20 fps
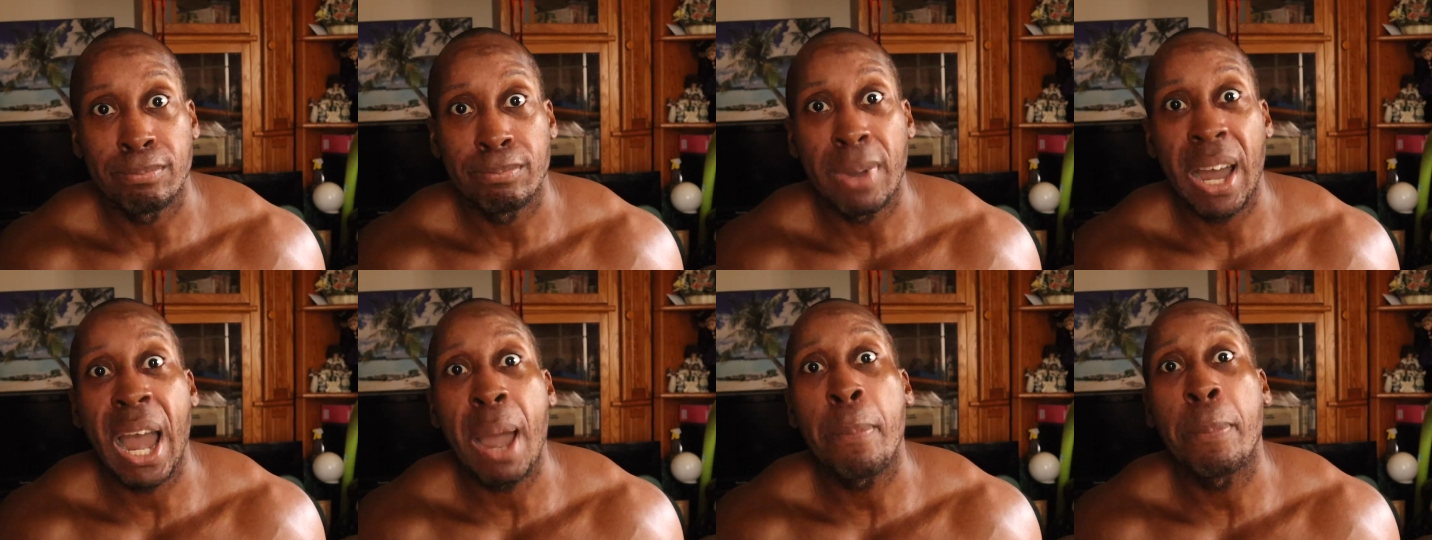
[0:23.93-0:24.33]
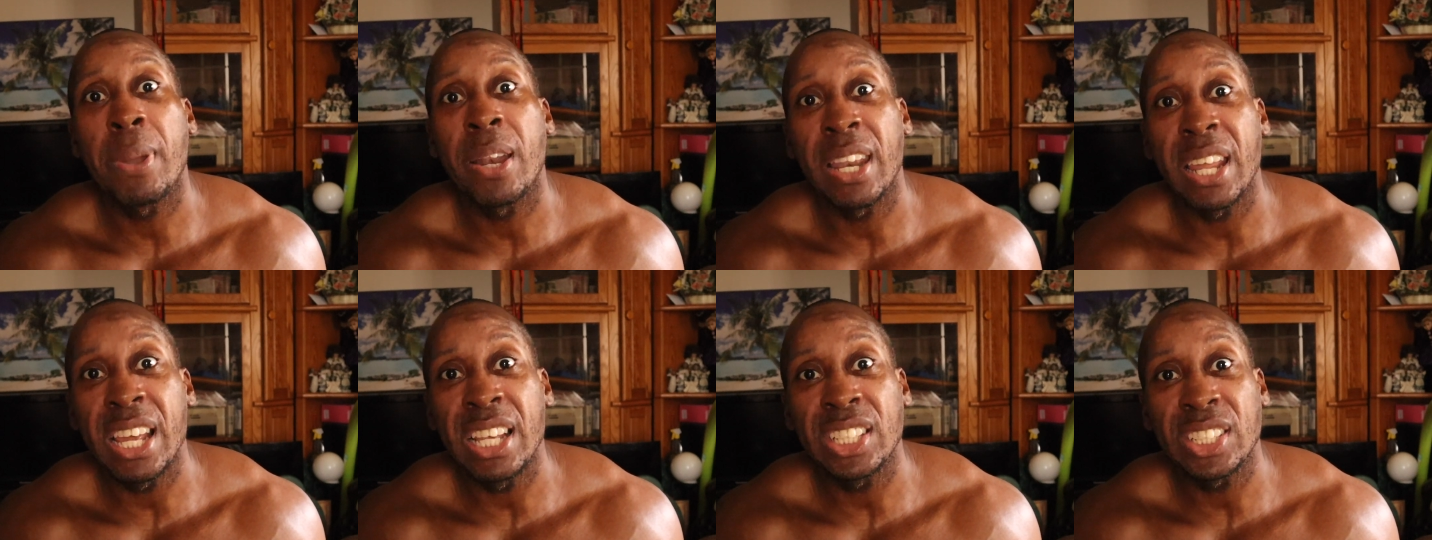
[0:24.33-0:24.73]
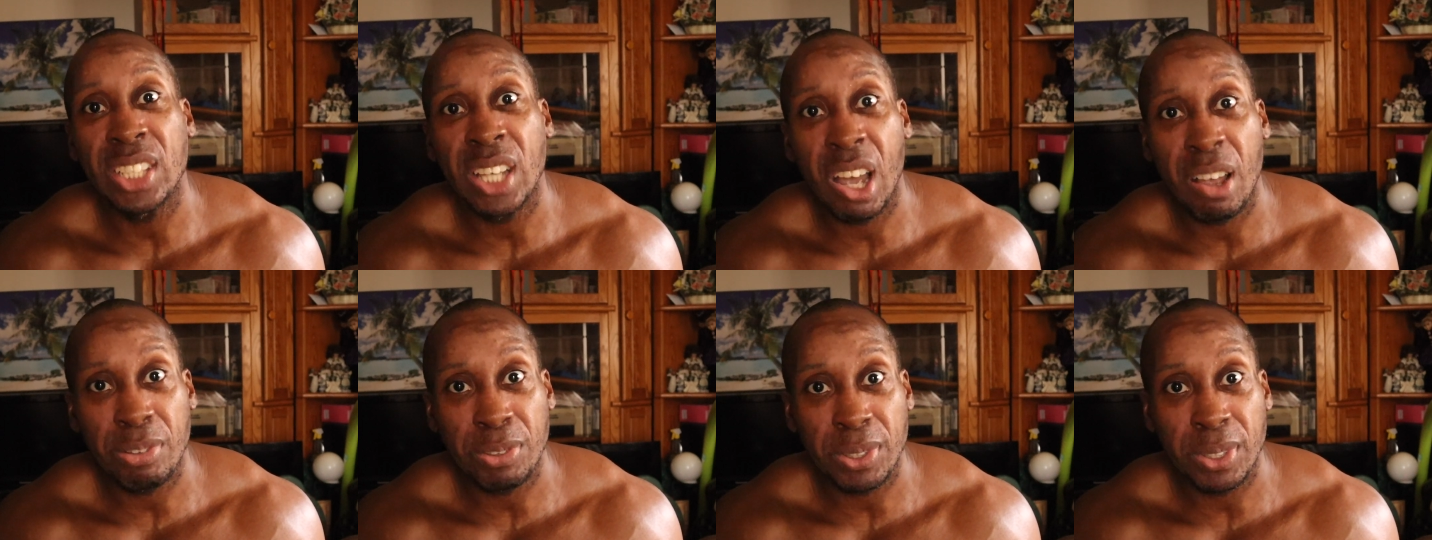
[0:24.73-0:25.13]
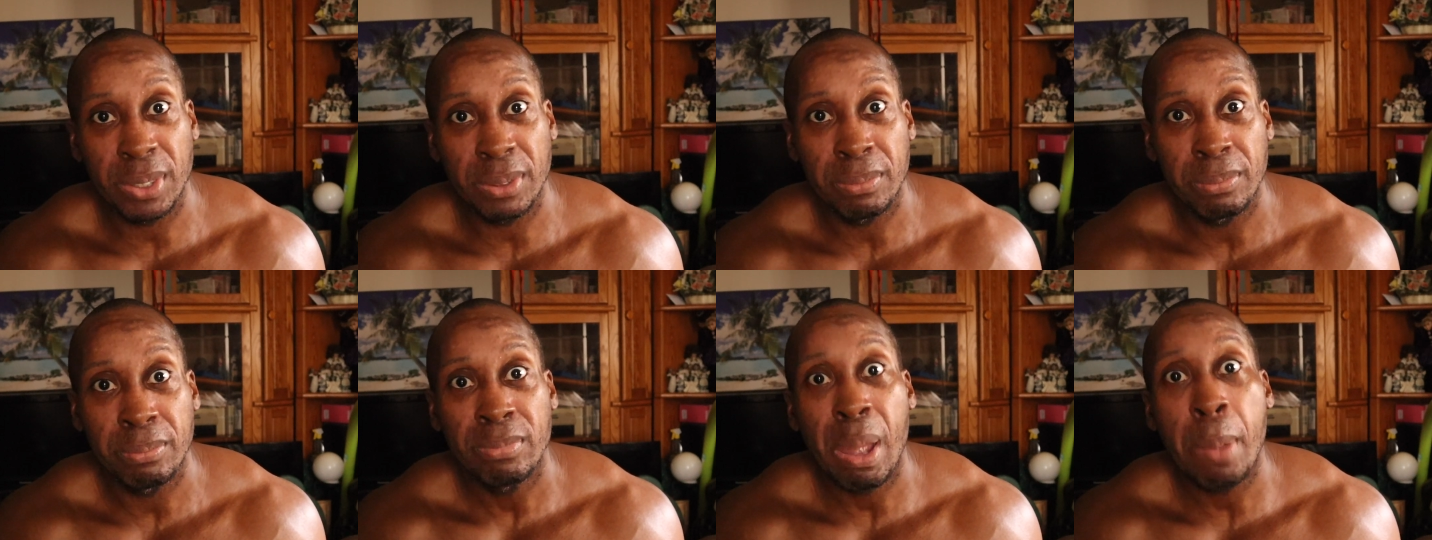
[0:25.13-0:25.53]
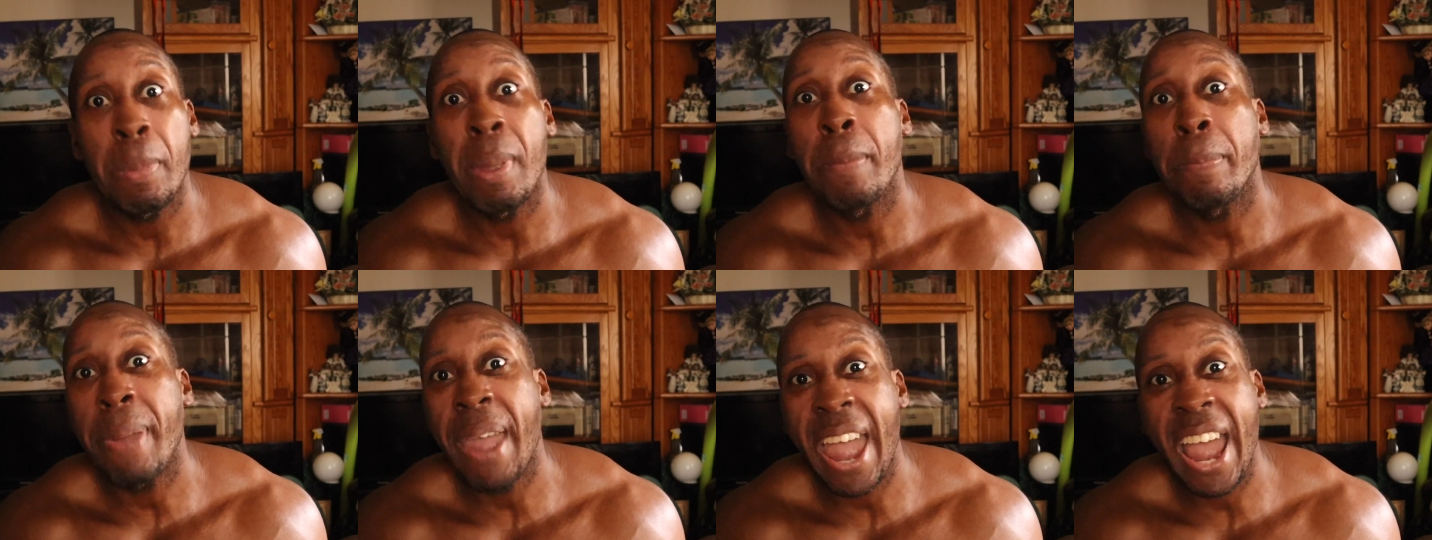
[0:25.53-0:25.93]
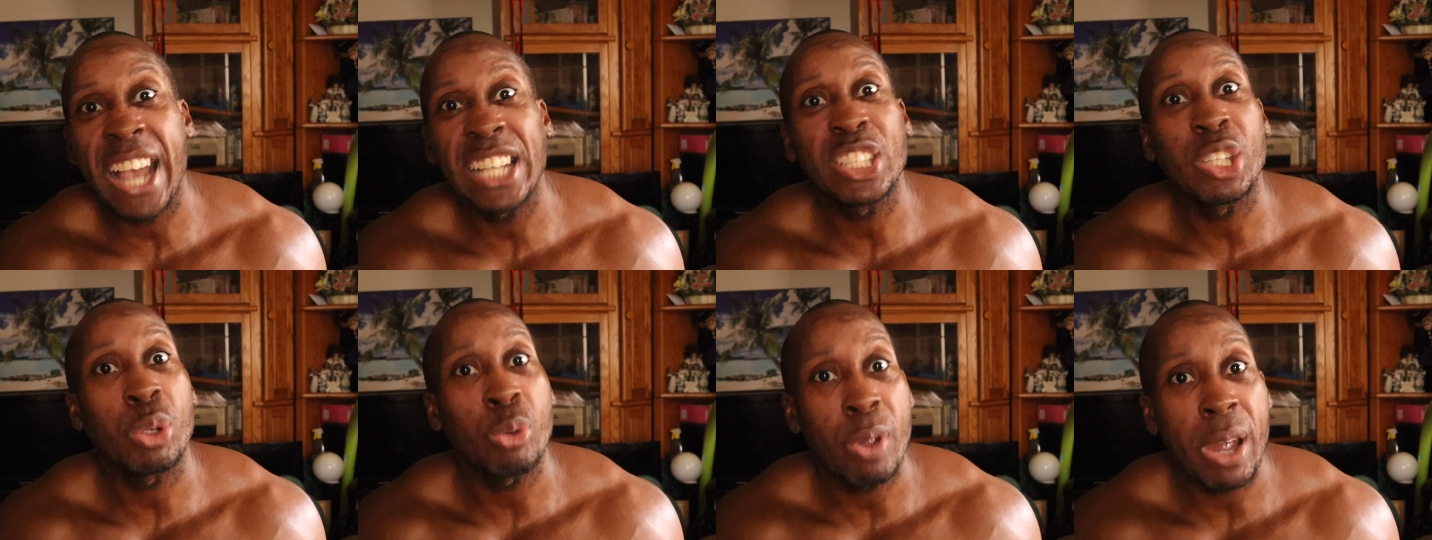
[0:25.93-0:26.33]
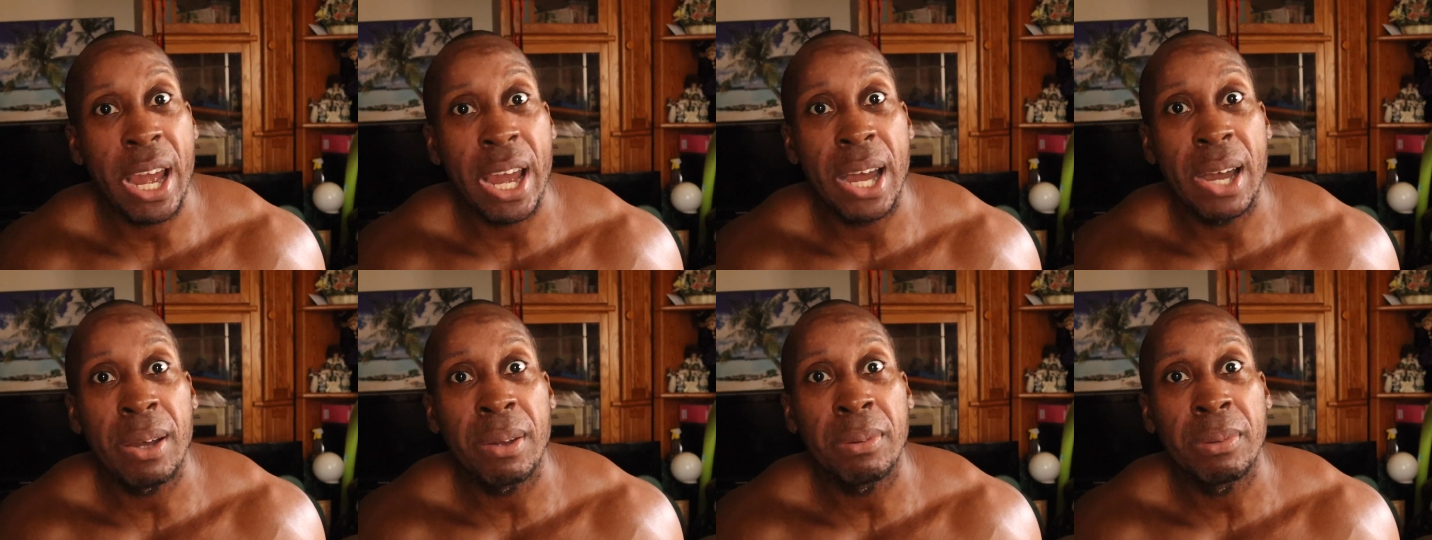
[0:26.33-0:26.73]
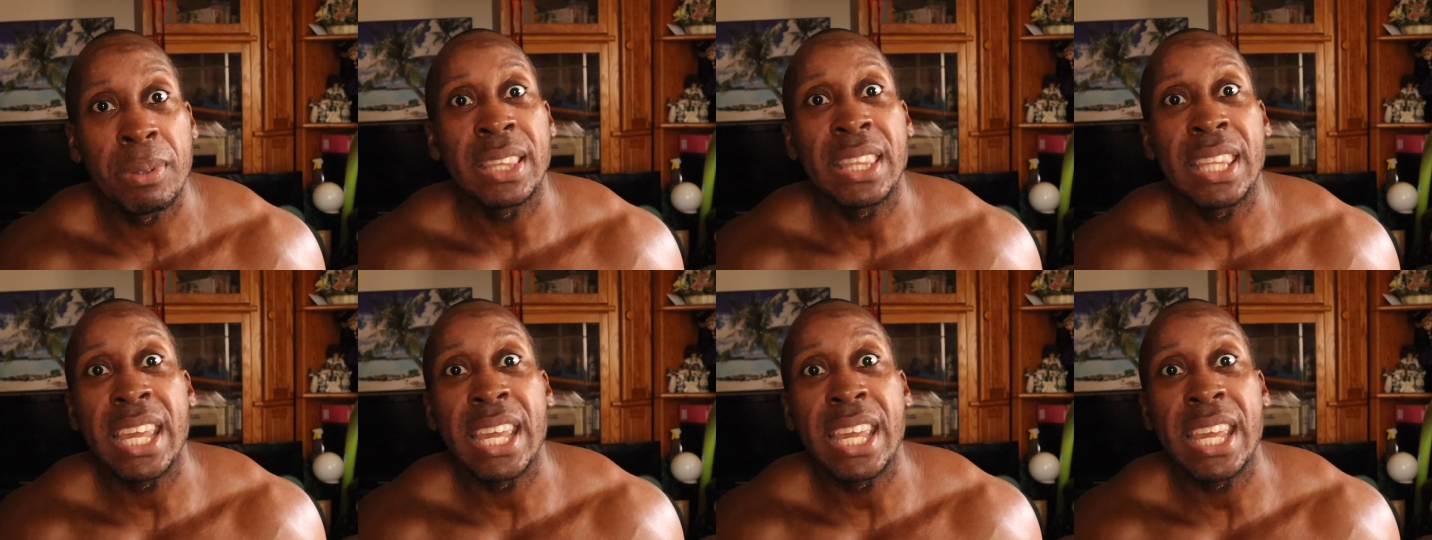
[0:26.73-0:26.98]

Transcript: by a police officer that been passed around